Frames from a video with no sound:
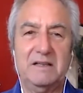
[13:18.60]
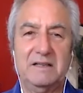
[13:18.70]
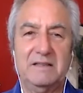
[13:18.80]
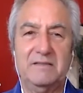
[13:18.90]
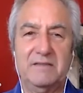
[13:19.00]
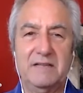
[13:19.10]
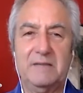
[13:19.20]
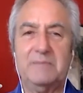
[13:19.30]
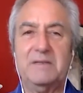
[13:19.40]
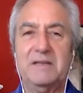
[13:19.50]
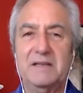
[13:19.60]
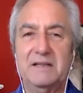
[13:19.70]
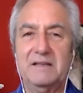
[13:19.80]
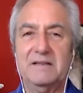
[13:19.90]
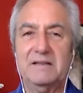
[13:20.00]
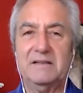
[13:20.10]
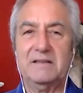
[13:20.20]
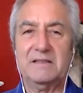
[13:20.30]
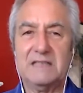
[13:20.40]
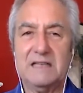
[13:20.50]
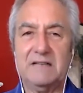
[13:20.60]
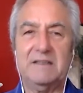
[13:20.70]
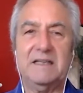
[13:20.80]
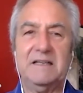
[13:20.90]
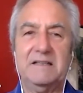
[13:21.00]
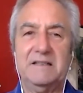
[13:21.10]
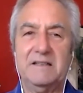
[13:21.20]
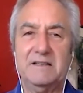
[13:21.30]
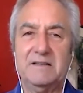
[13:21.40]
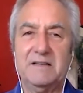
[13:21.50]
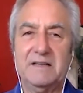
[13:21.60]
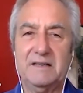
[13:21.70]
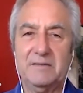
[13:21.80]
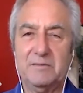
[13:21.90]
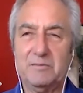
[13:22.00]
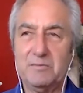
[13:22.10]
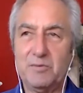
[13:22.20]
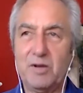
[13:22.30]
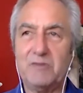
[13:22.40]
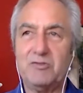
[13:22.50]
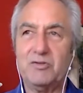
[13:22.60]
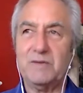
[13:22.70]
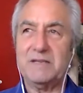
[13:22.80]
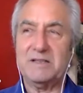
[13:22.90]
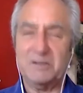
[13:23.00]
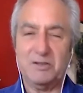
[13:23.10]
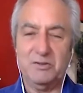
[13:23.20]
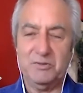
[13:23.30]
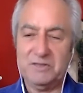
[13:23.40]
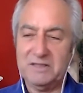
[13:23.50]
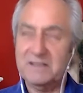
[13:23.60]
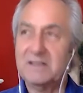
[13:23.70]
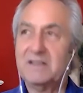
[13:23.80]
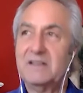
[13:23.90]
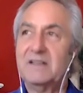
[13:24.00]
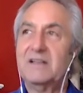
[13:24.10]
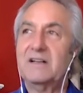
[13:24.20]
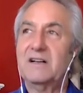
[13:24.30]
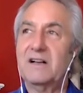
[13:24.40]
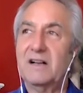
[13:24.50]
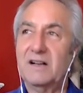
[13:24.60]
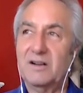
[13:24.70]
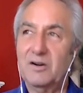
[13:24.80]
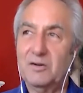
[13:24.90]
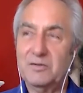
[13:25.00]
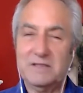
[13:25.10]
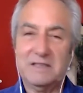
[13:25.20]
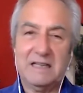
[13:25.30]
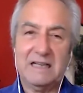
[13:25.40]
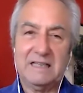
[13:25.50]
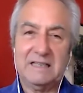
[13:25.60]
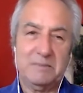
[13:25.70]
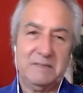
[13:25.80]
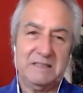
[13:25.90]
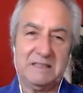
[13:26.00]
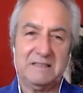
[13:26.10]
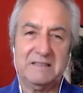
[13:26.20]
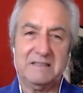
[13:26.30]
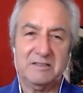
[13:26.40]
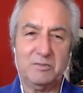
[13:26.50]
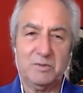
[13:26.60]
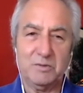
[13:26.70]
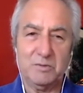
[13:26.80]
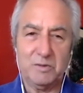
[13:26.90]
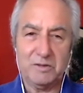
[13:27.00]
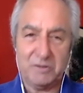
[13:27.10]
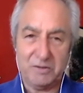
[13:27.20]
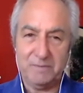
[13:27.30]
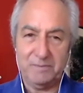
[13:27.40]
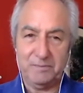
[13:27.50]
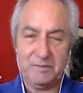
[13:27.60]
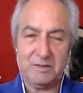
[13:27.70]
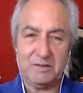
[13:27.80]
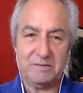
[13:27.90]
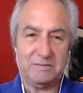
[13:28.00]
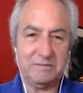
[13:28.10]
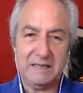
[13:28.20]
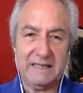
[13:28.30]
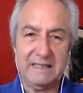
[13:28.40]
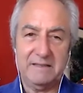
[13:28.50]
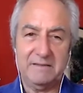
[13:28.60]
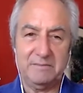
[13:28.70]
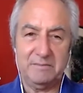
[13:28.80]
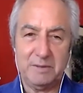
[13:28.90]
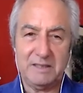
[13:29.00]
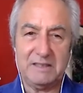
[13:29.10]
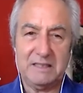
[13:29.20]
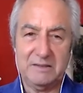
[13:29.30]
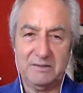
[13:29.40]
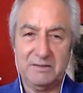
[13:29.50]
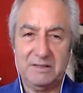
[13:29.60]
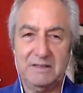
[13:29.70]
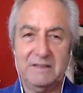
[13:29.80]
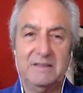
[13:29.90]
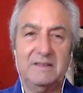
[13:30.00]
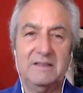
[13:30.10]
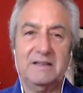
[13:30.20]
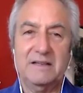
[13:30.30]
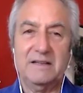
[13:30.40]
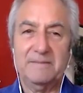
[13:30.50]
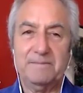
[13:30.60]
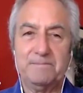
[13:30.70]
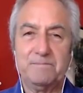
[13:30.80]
developed and consolidated and brought to a conclusion over the last, basically since World War II, so 80 plus years. And